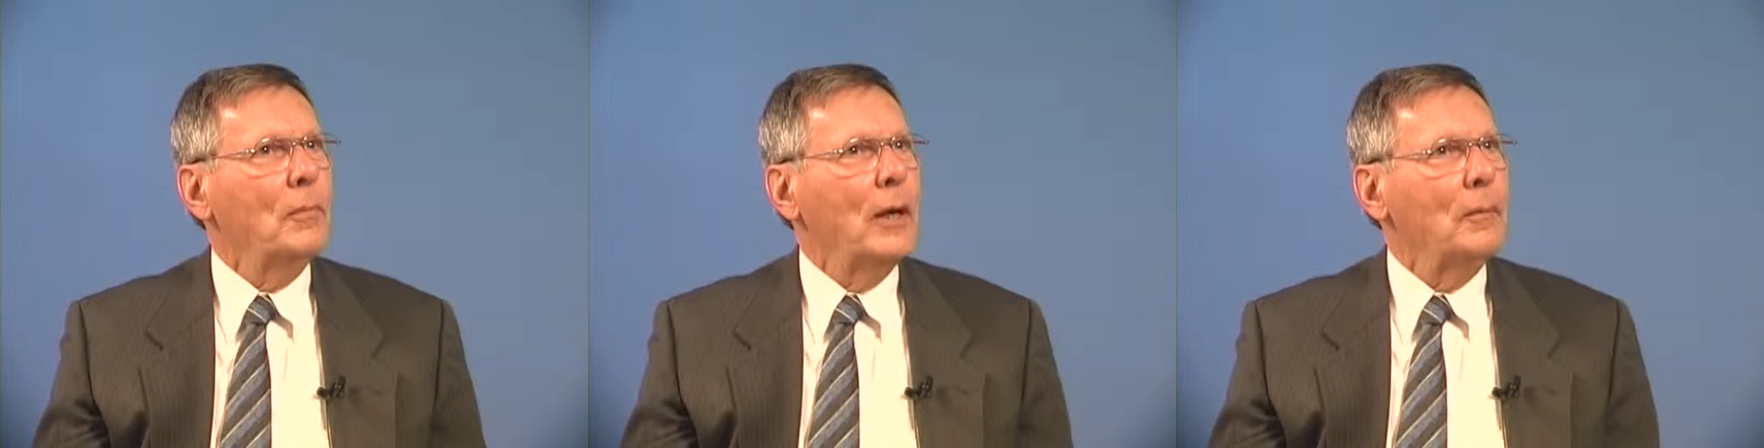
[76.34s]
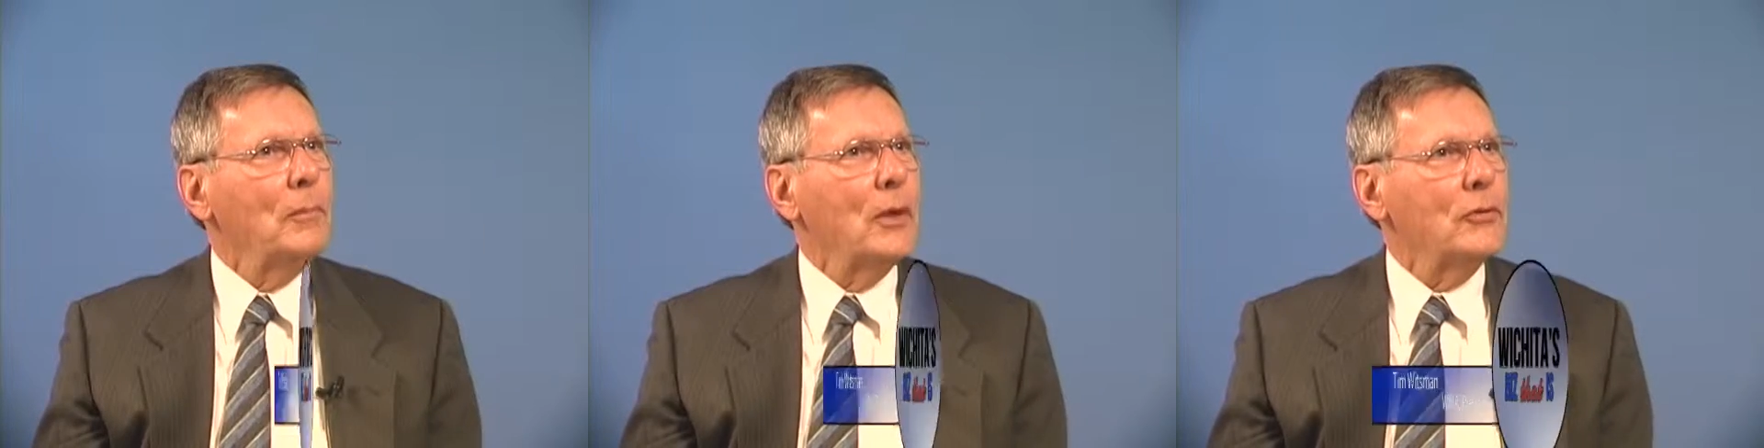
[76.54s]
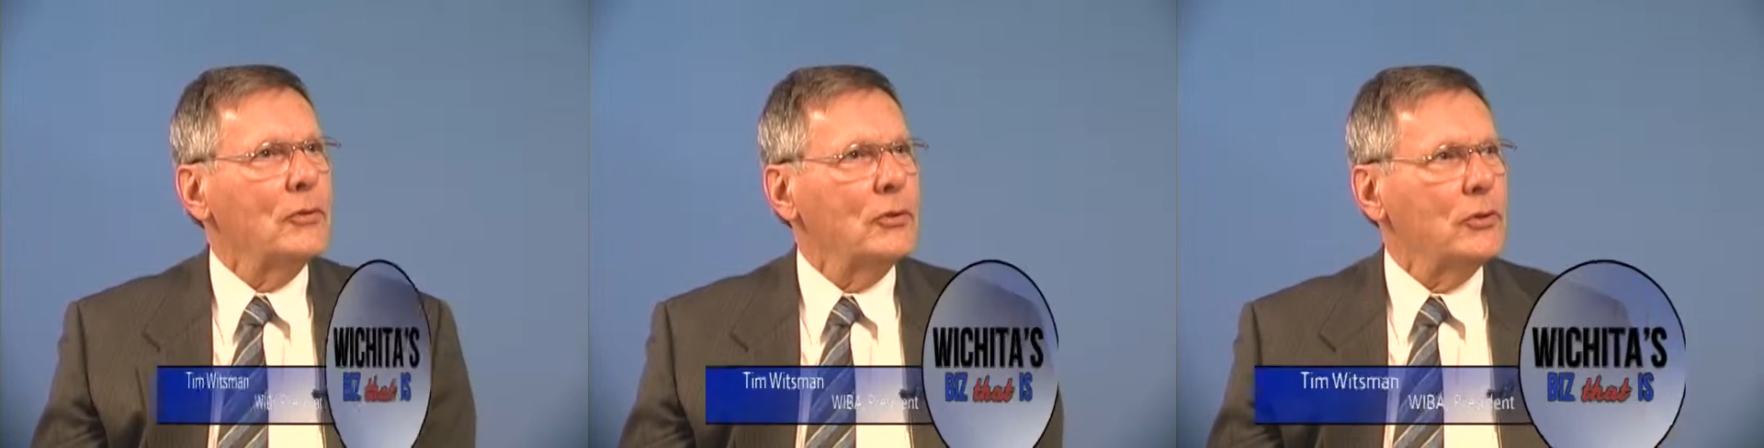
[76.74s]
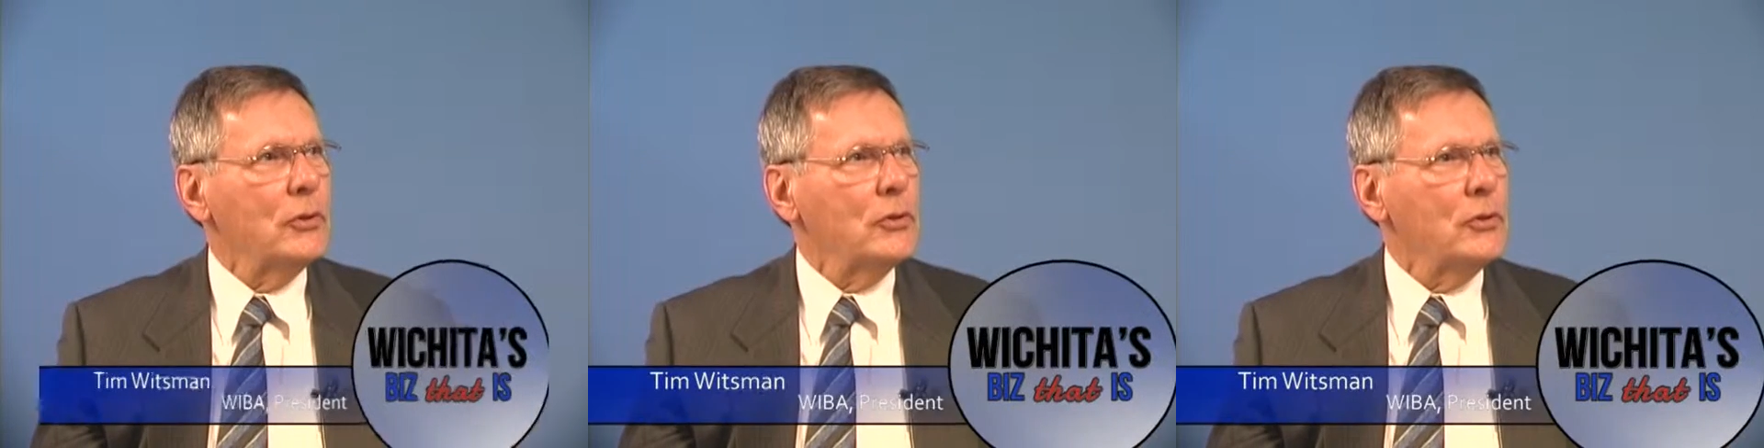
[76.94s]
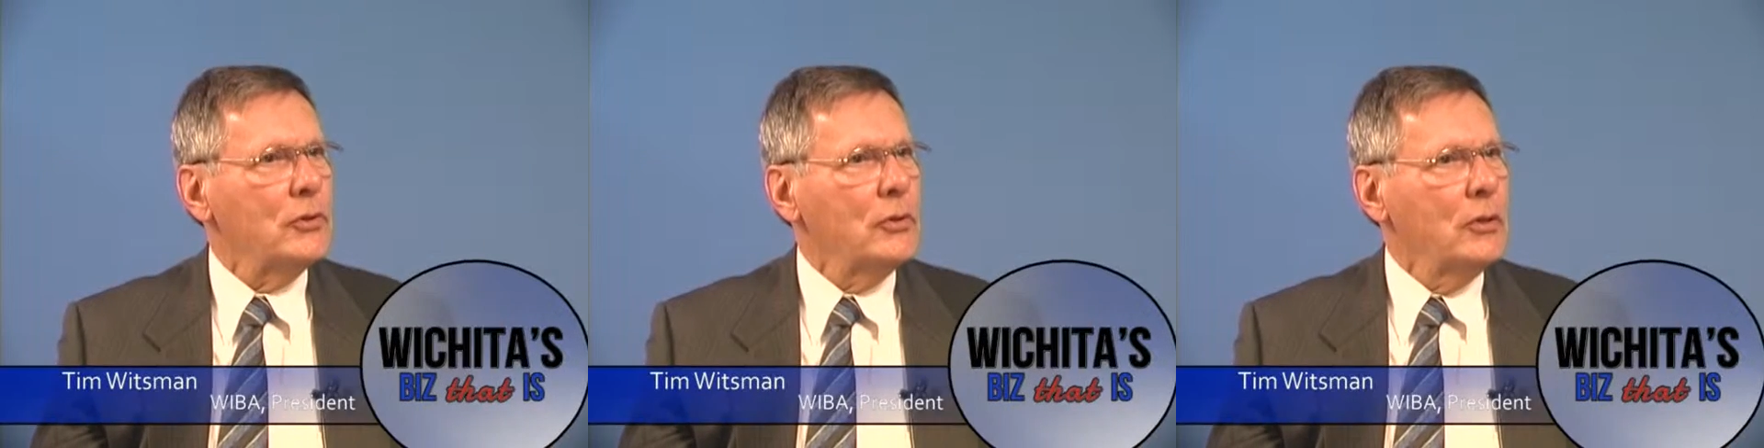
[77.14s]
my
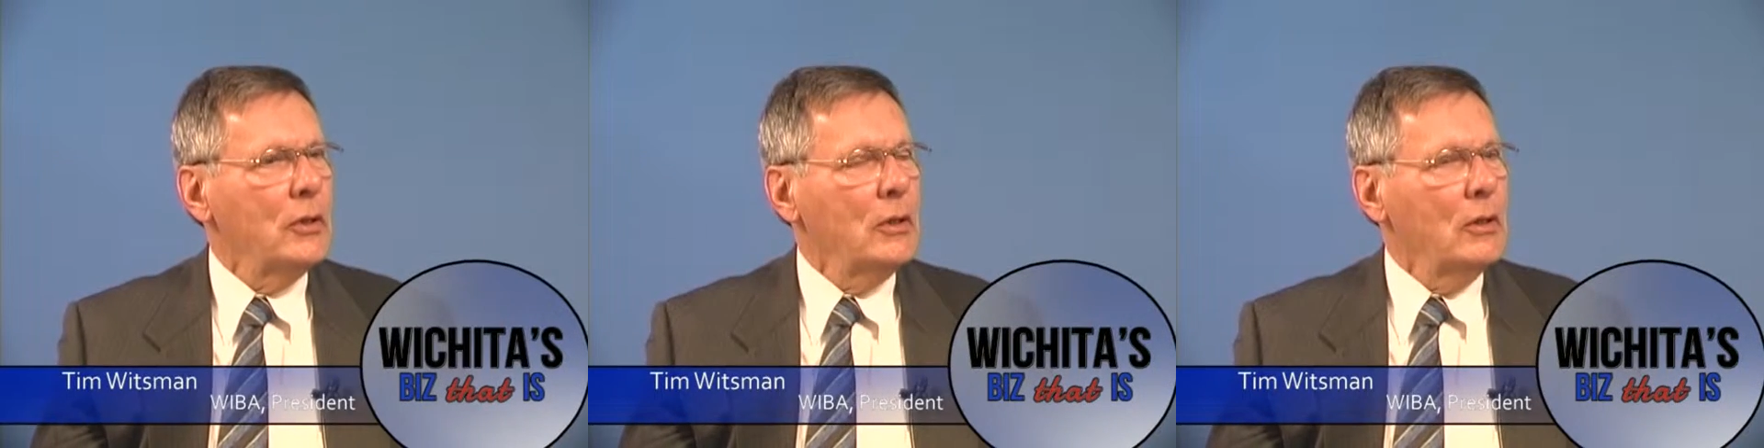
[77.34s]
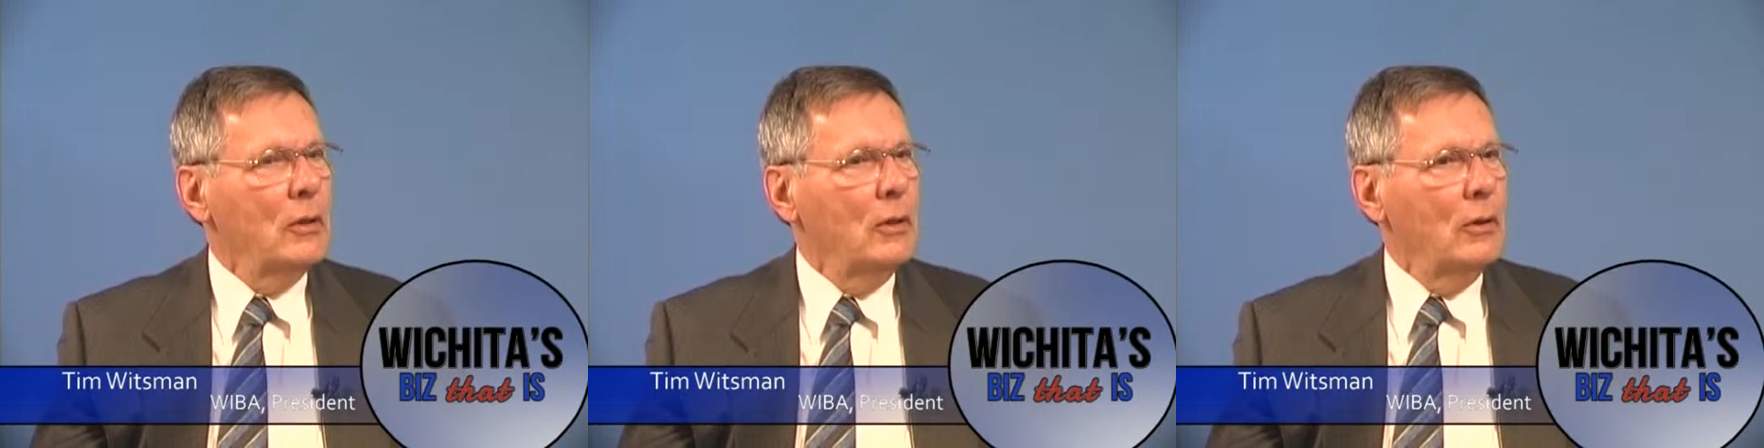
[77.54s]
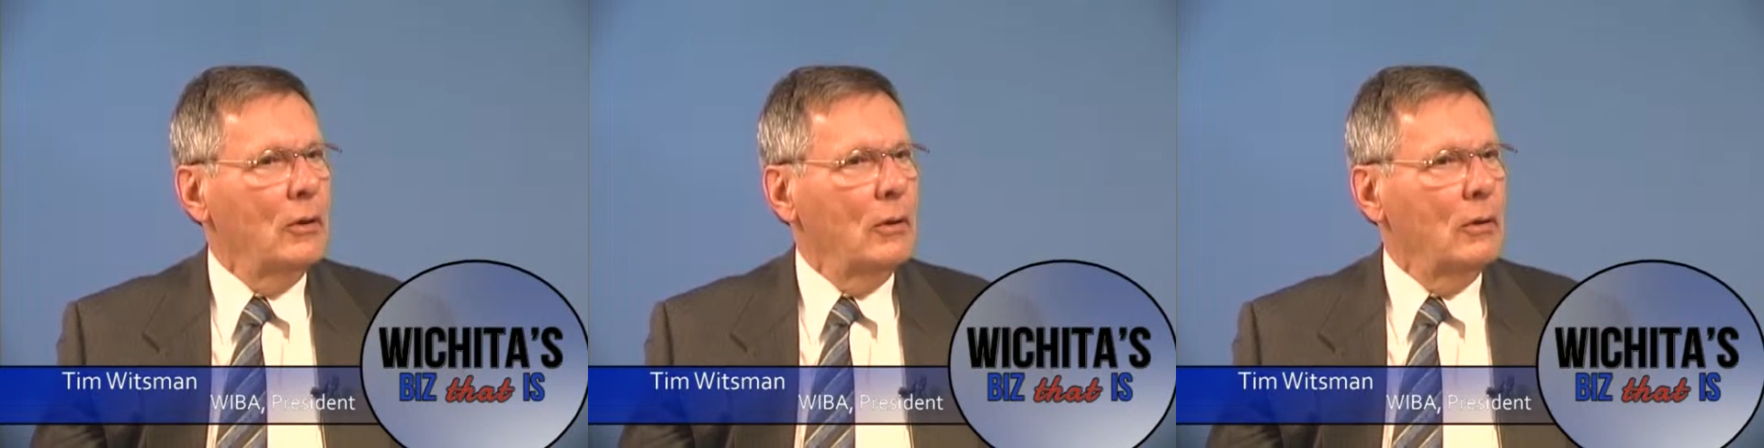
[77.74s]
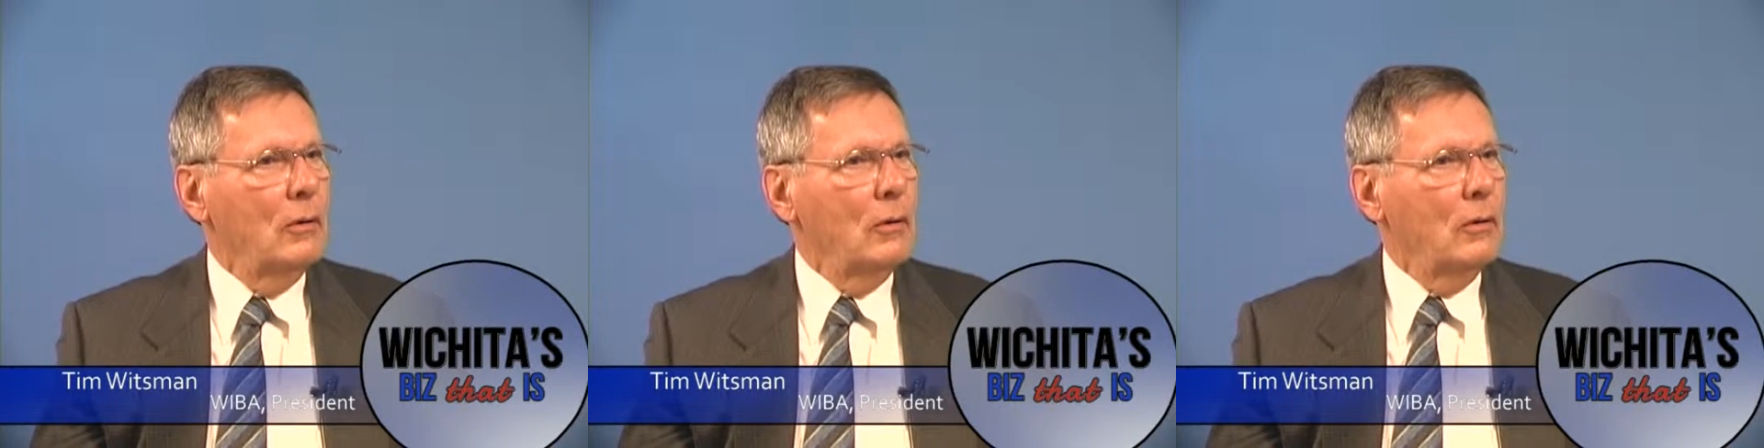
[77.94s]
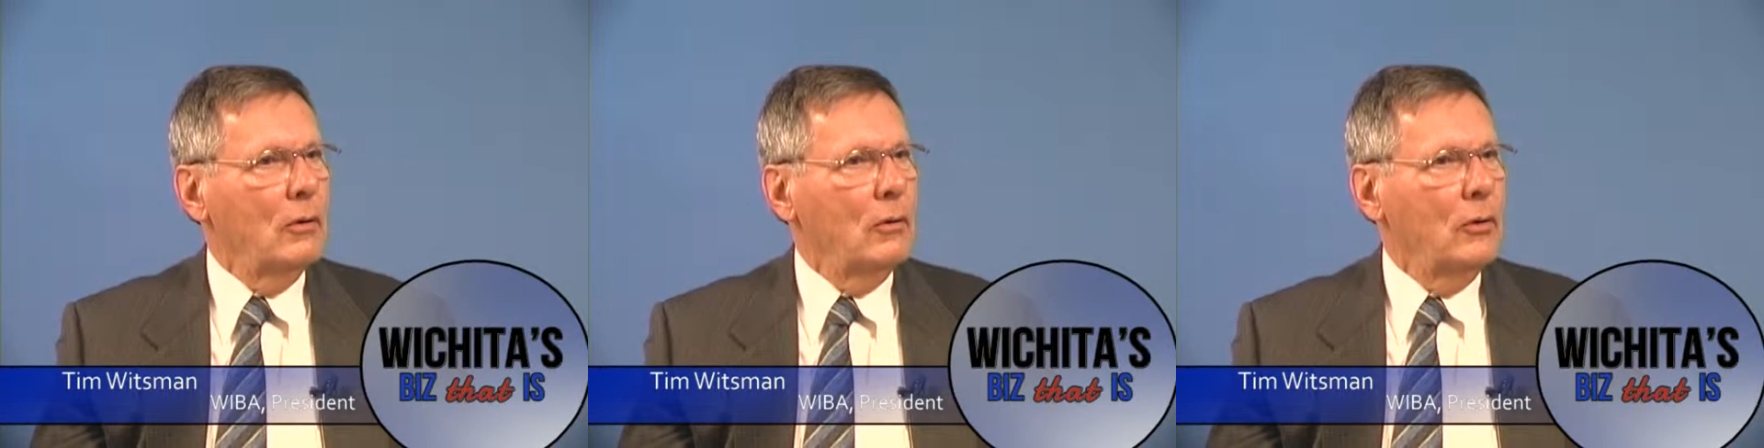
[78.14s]
messages
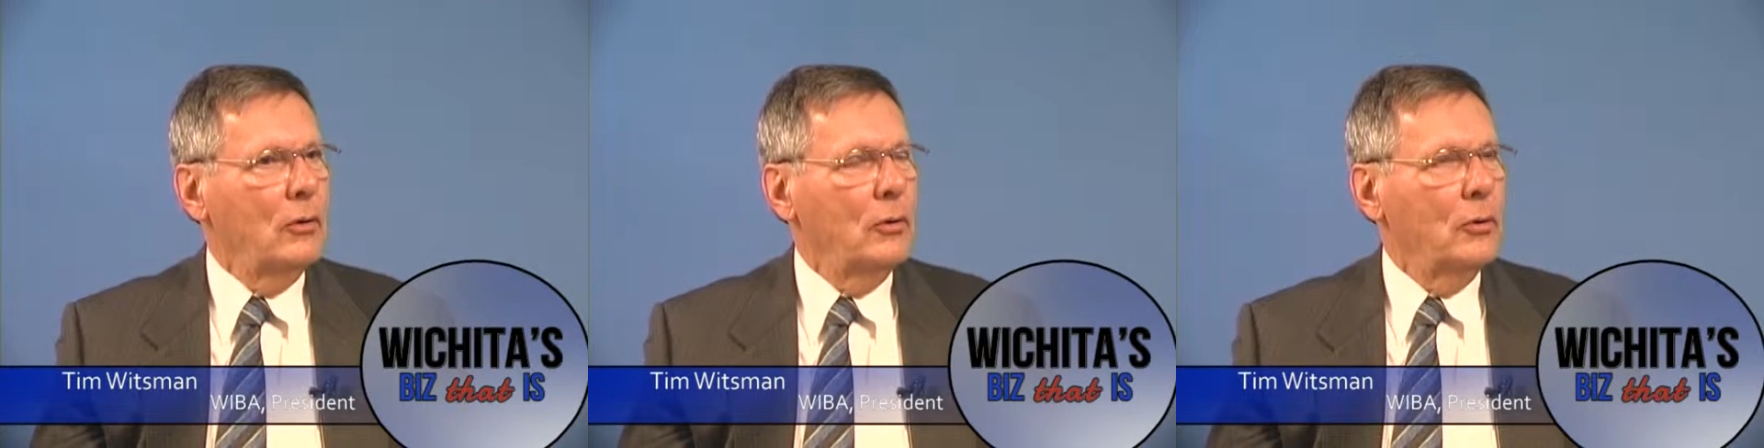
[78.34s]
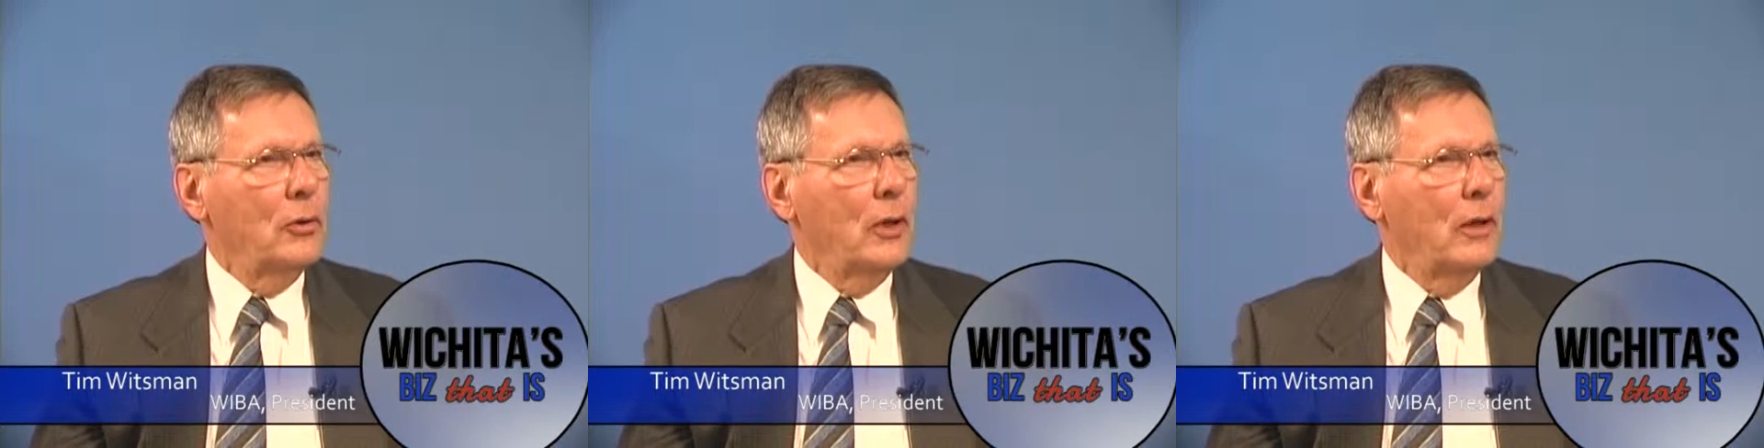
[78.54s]
could